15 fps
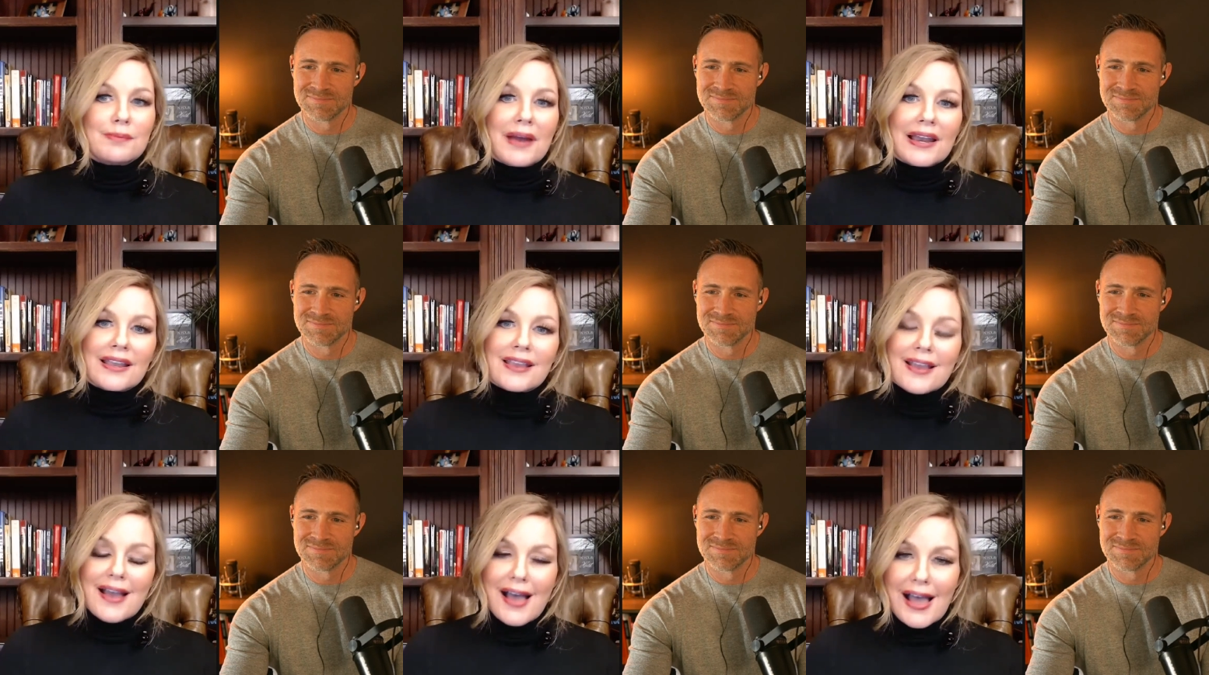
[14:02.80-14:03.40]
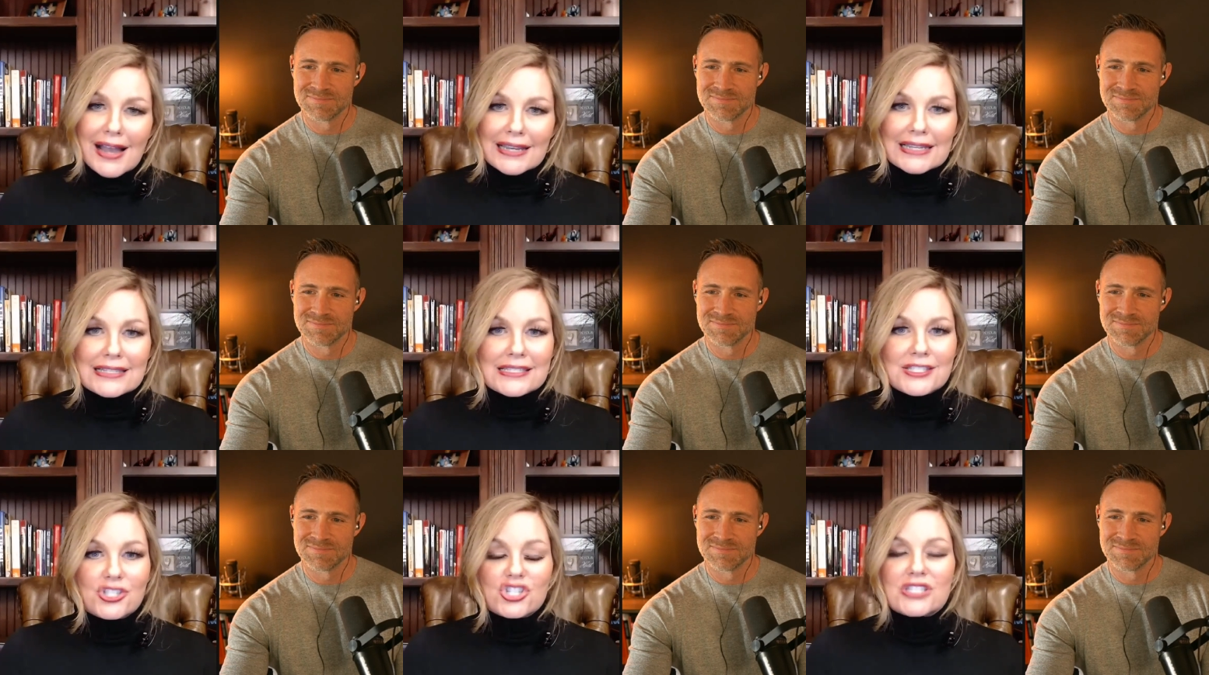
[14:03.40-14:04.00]
Speaker 1: my God,
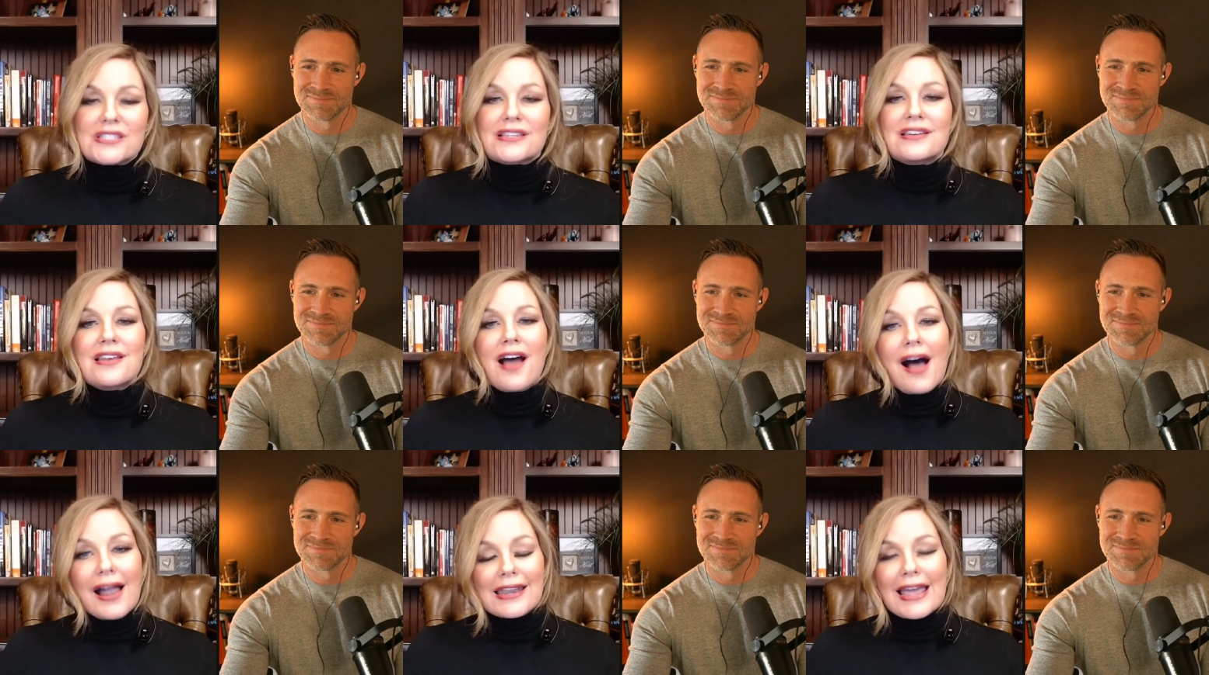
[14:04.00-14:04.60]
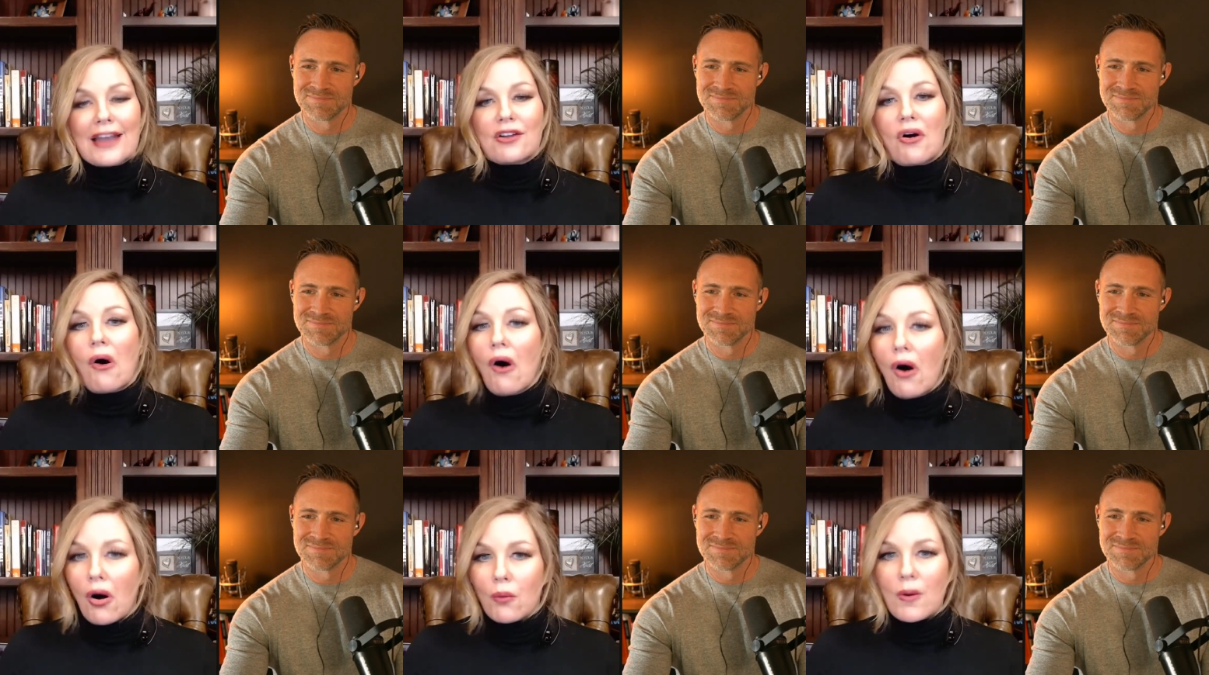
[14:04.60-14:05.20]
it's just not at
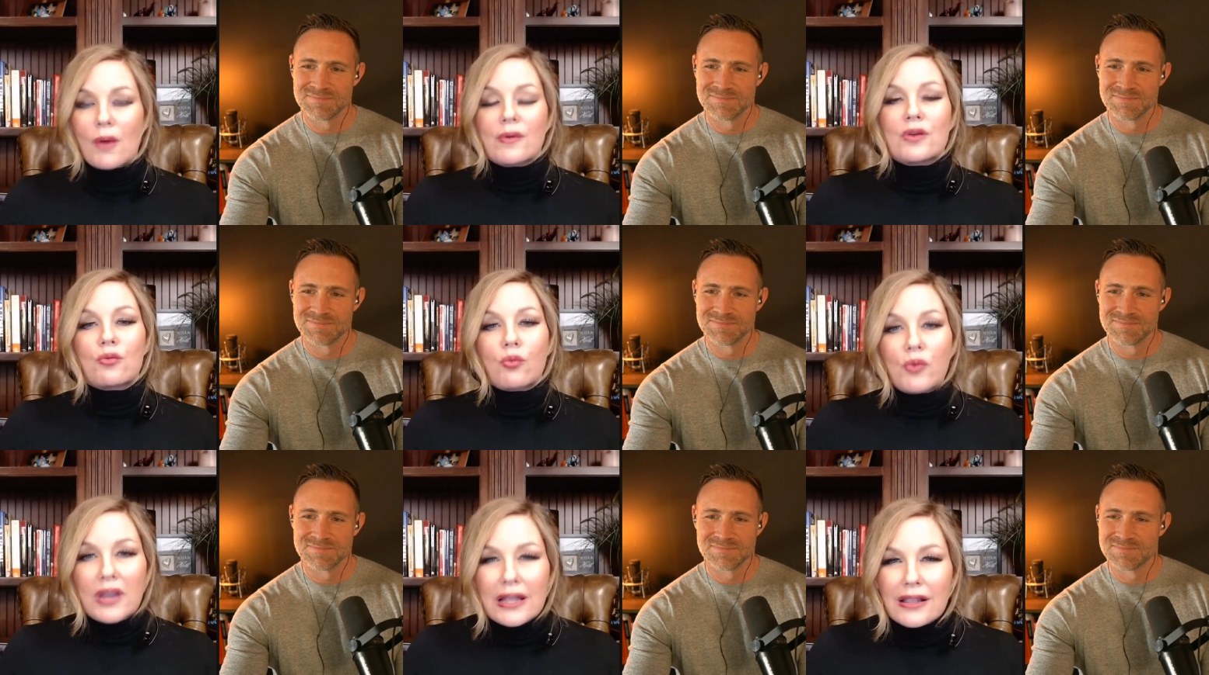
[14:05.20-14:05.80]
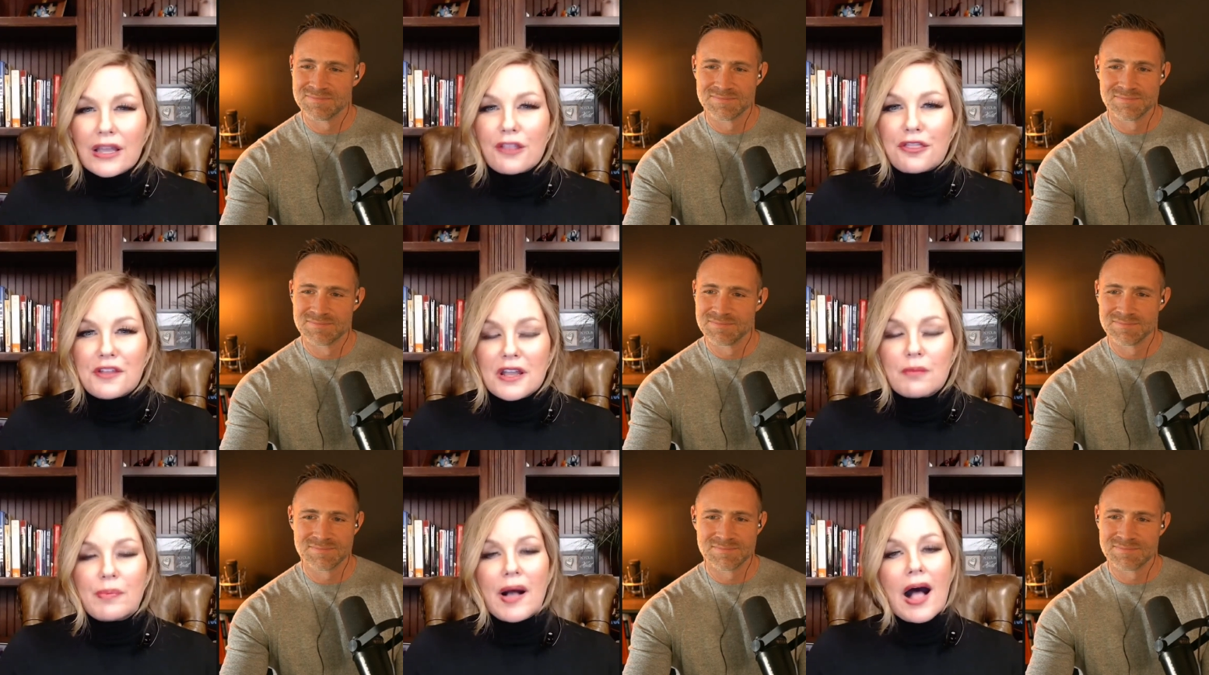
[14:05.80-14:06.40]
all what we really
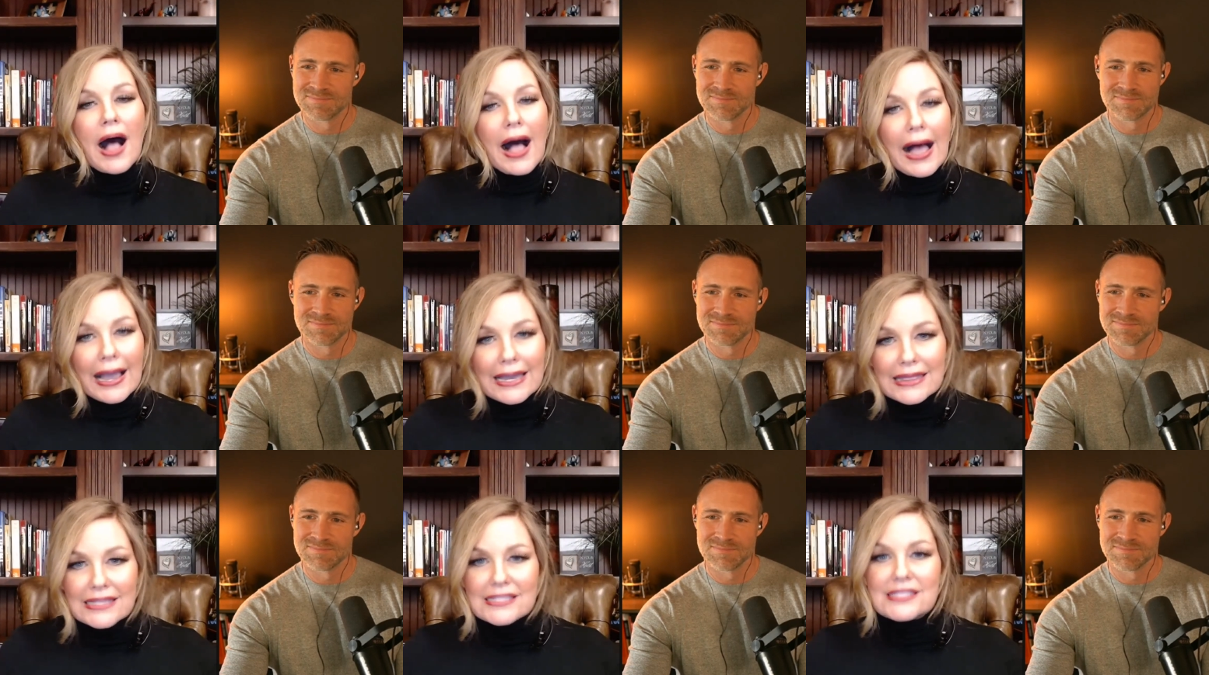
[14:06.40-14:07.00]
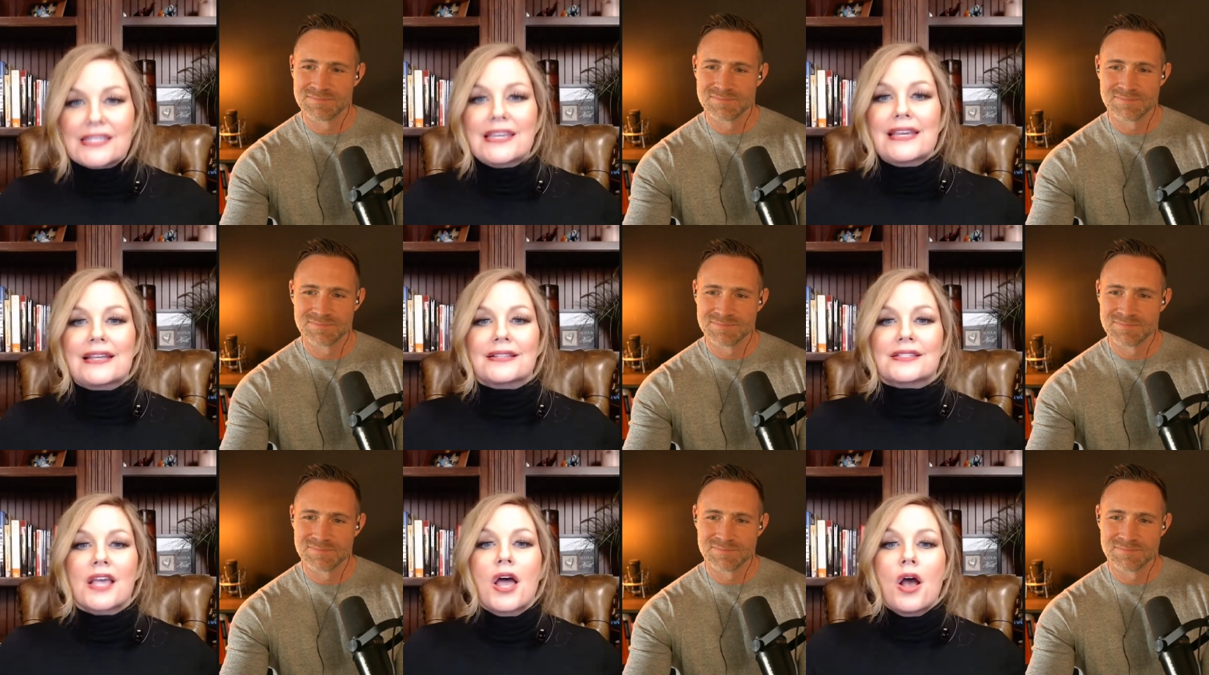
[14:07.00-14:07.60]
think behind the scenes,